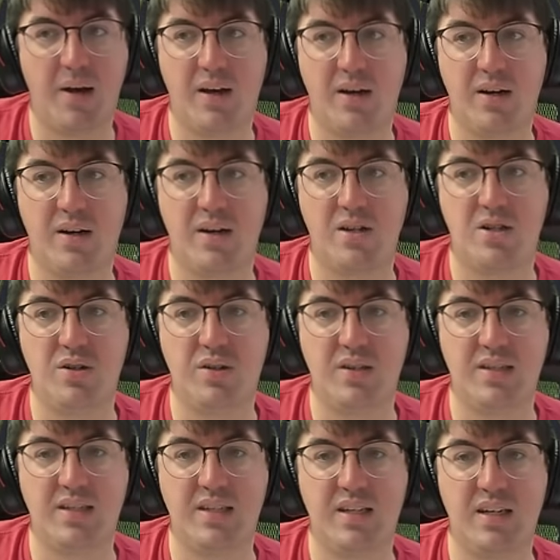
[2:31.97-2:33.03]
out here, as you can
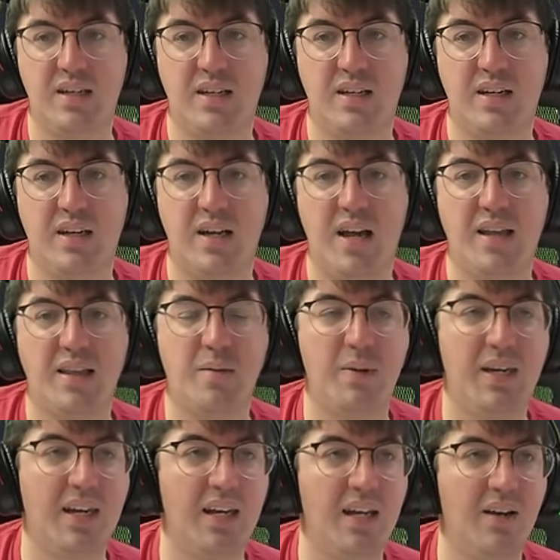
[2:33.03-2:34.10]
see, uh, at the
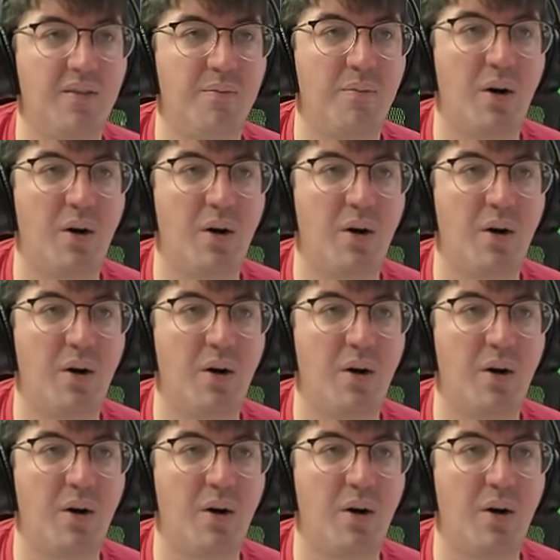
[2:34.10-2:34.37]
beginning of